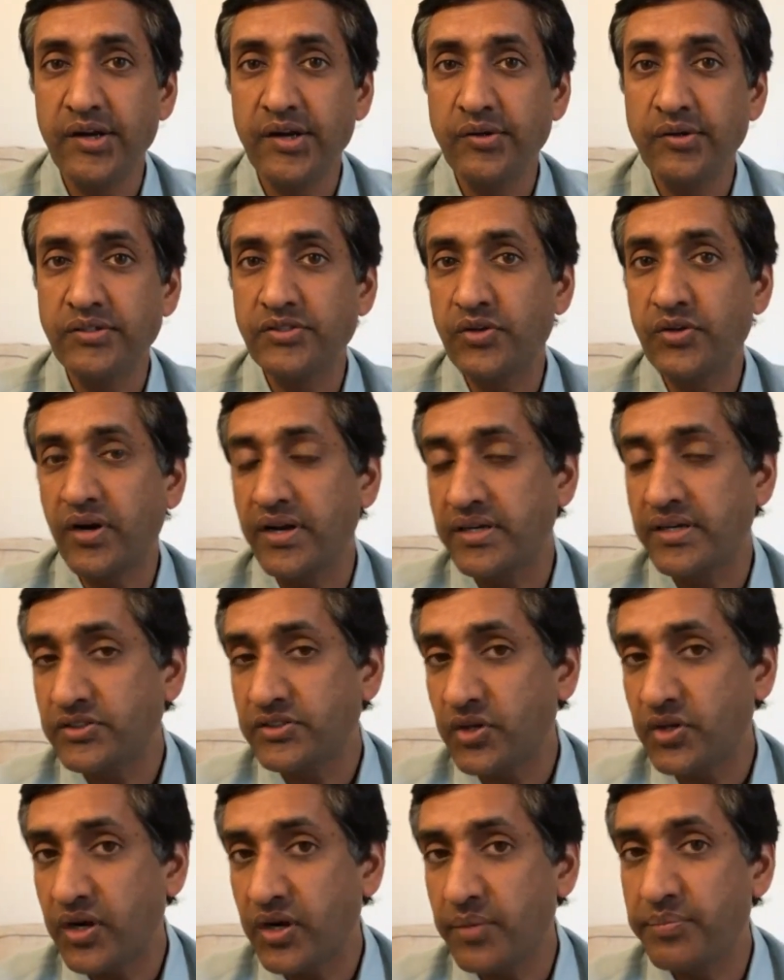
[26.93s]
is trying to
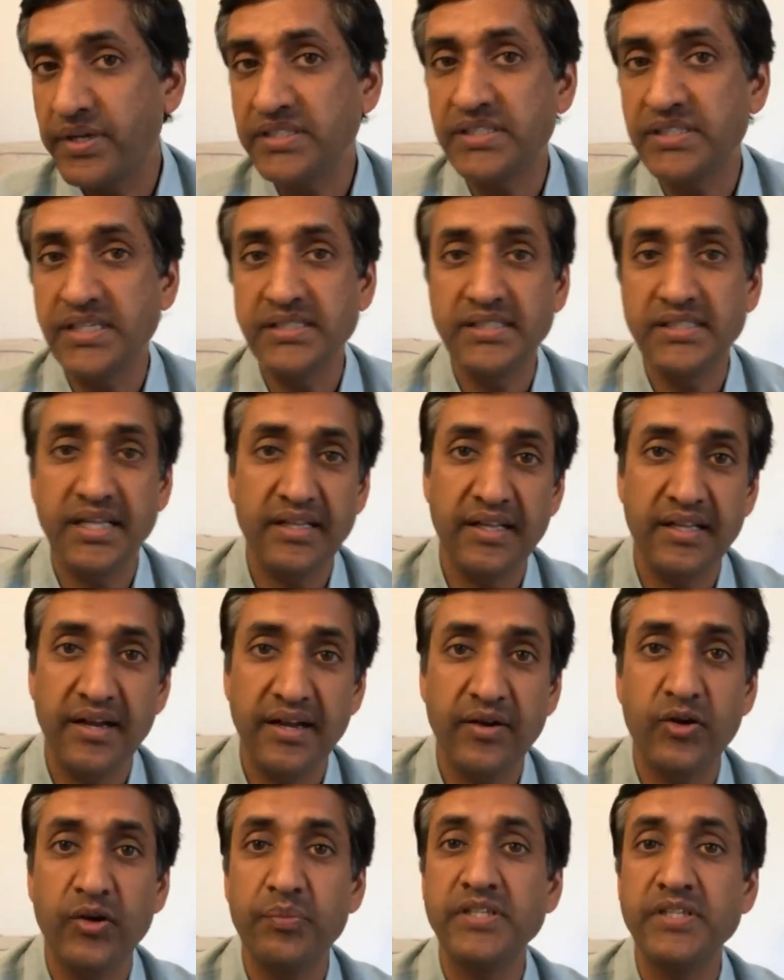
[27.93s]
start a business. That there
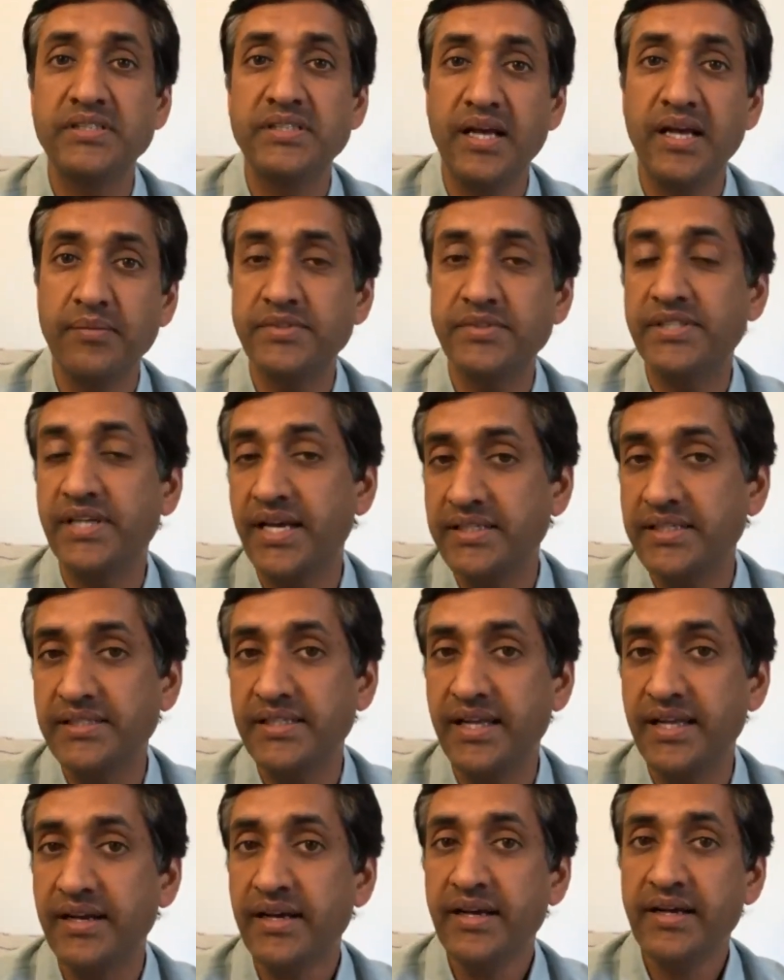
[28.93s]
could be some sense
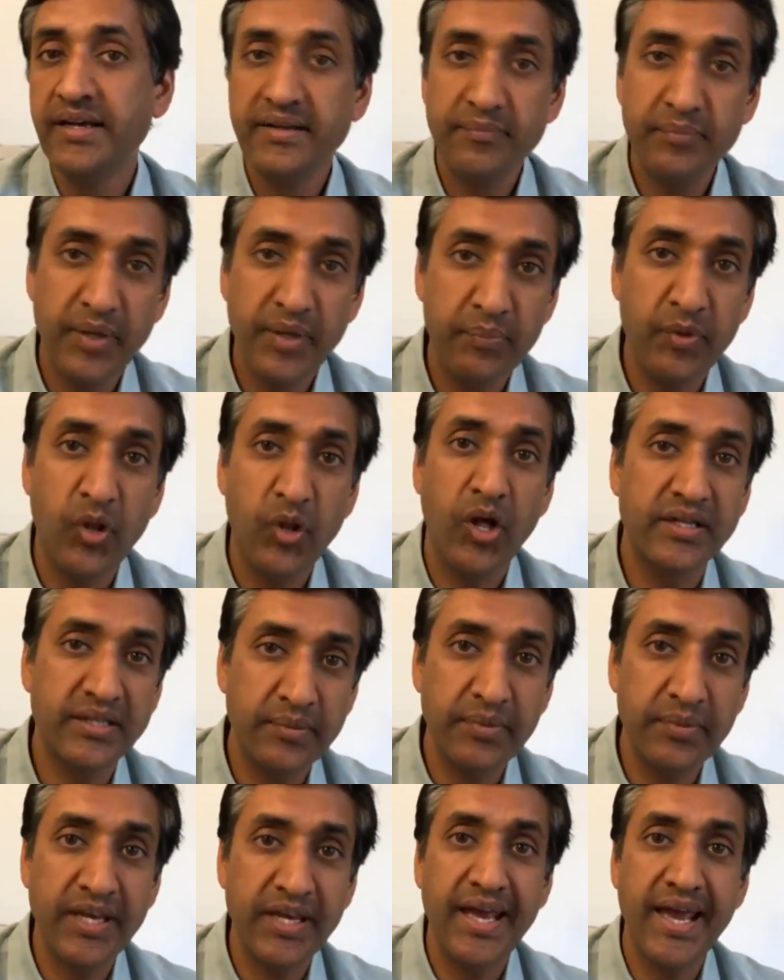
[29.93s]
that people ought
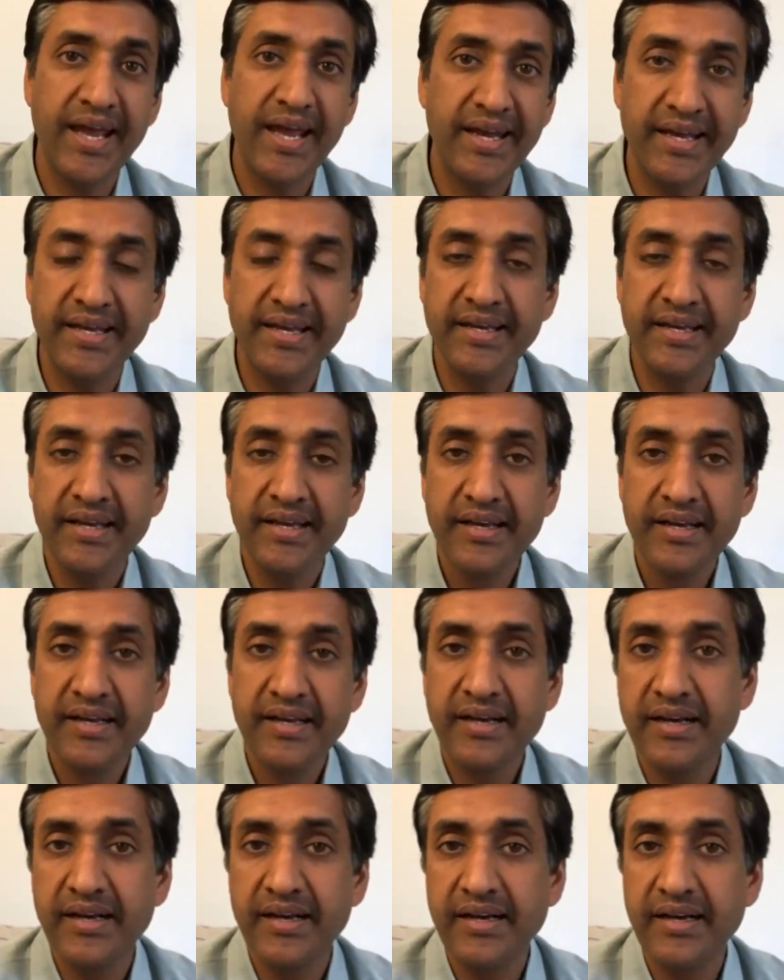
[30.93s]
to be getting
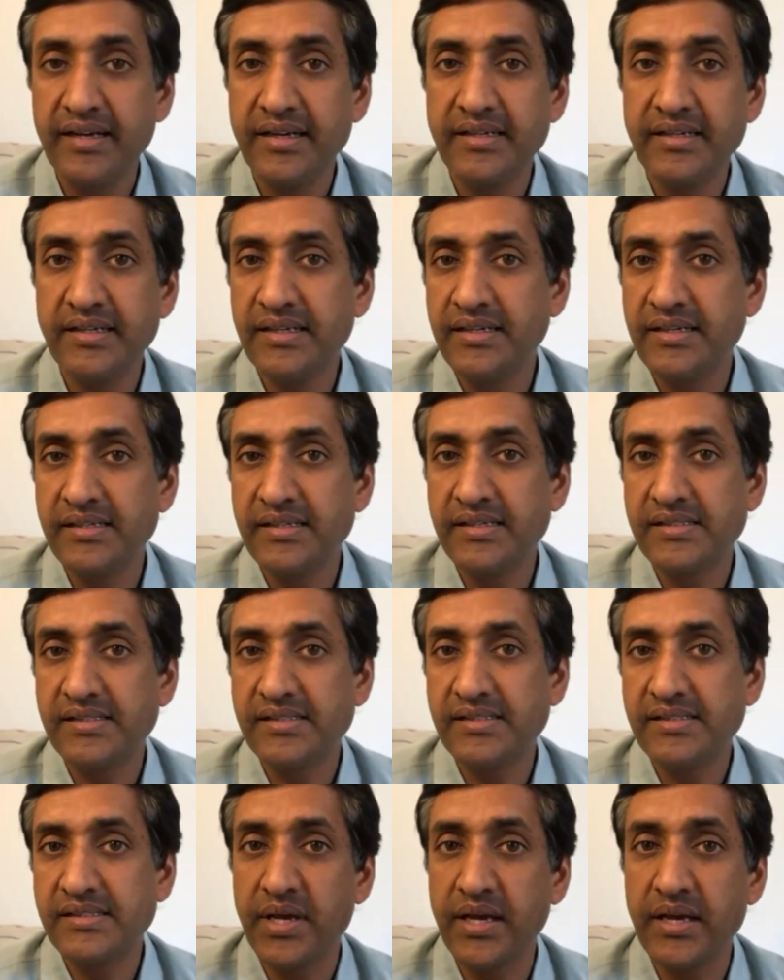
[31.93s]
some
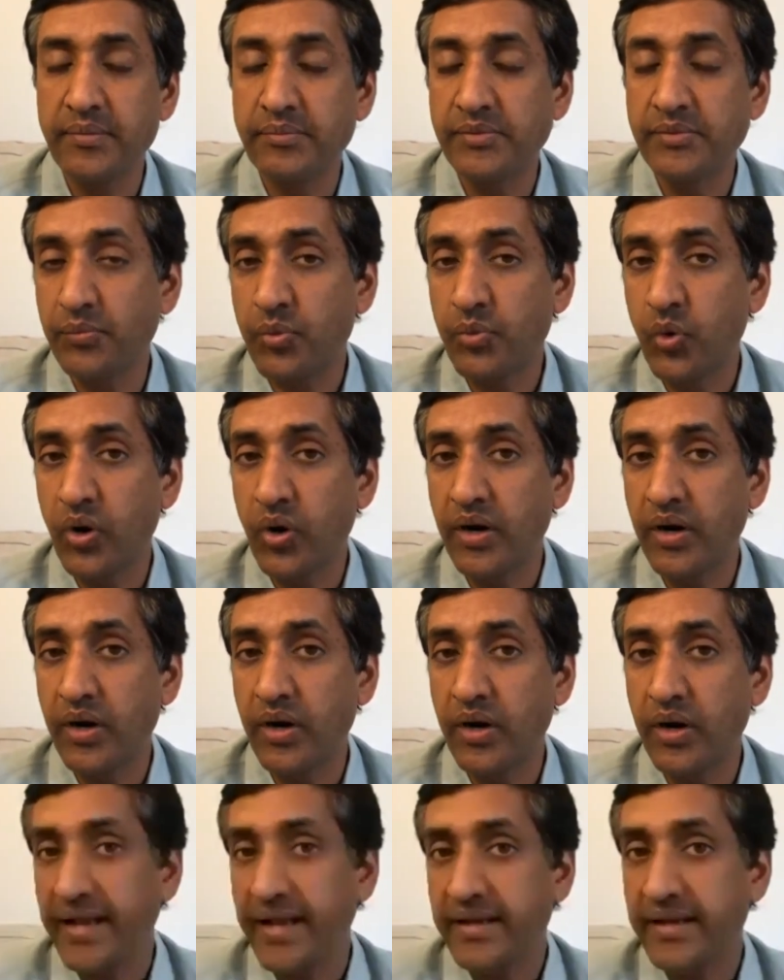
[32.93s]
income support. But
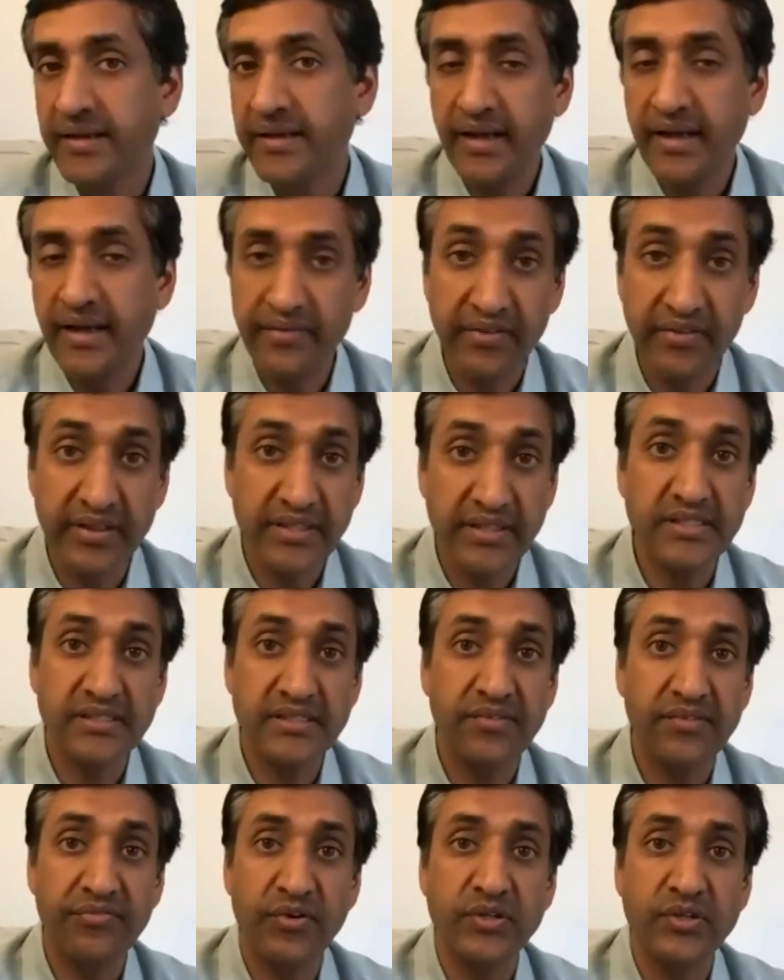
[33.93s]
I think this is the
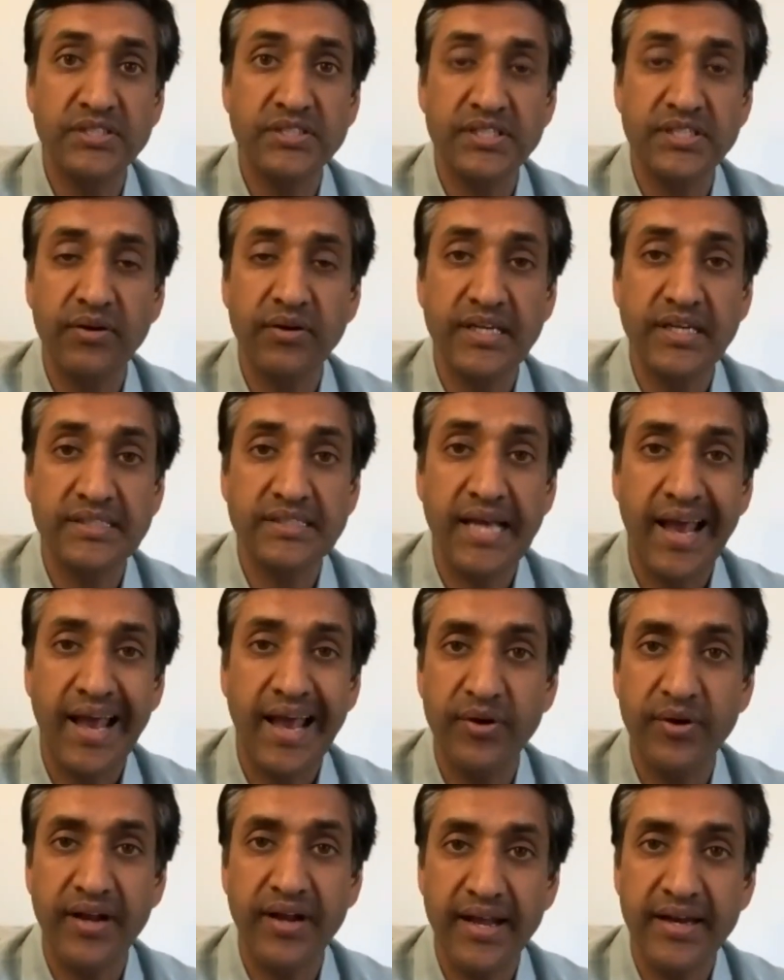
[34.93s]
first serious
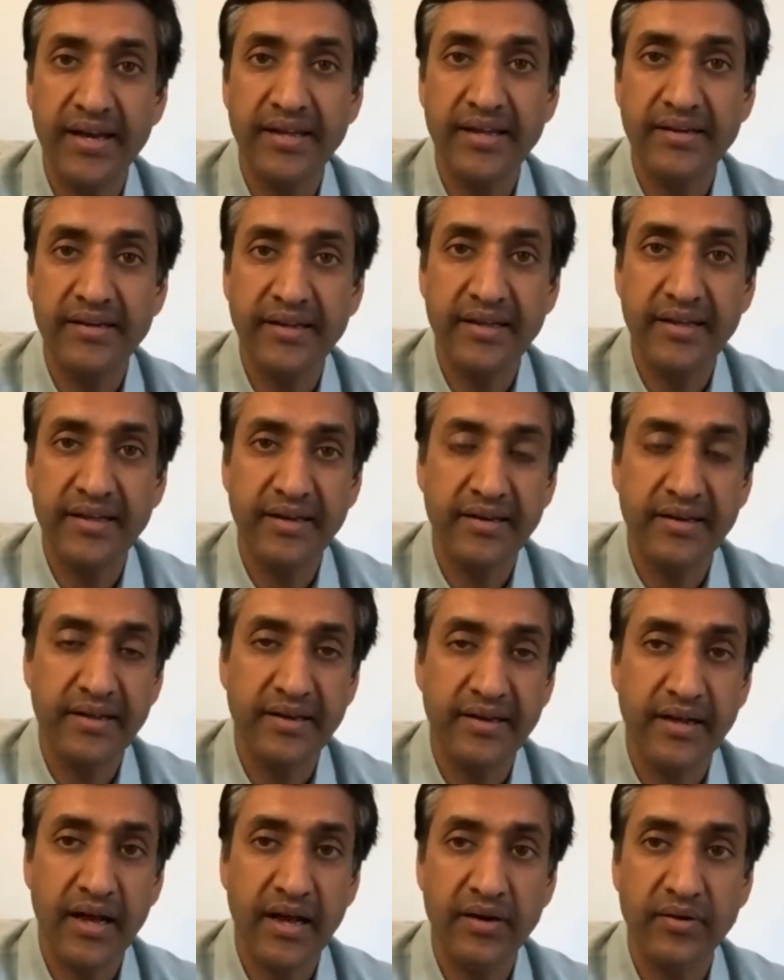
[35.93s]
effort at it
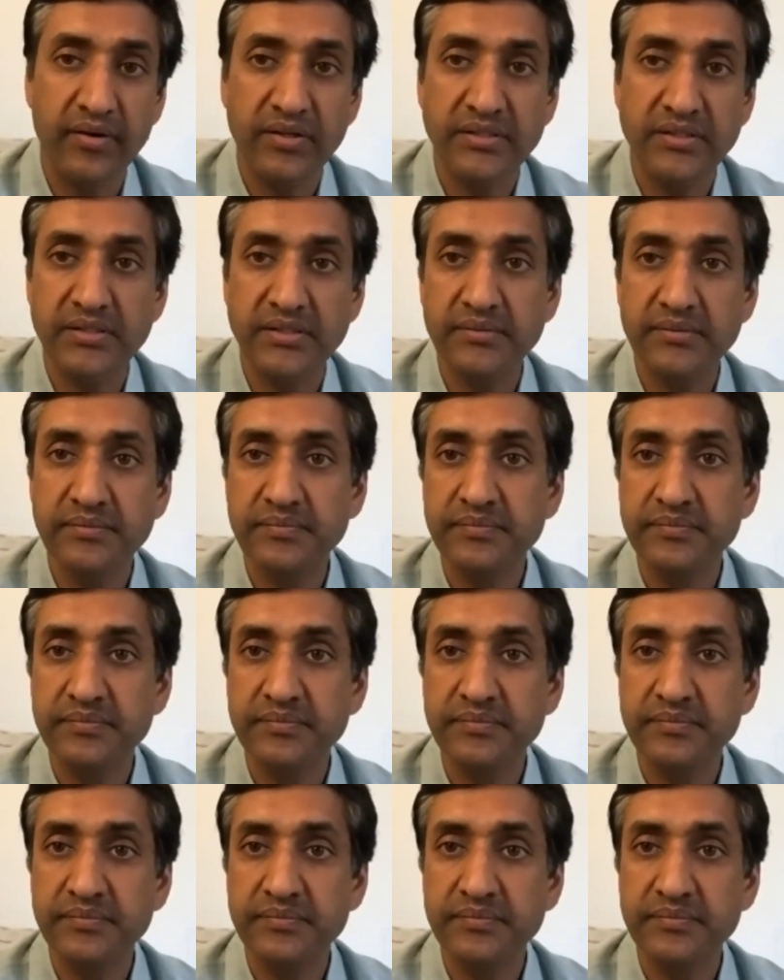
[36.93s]
in Congress.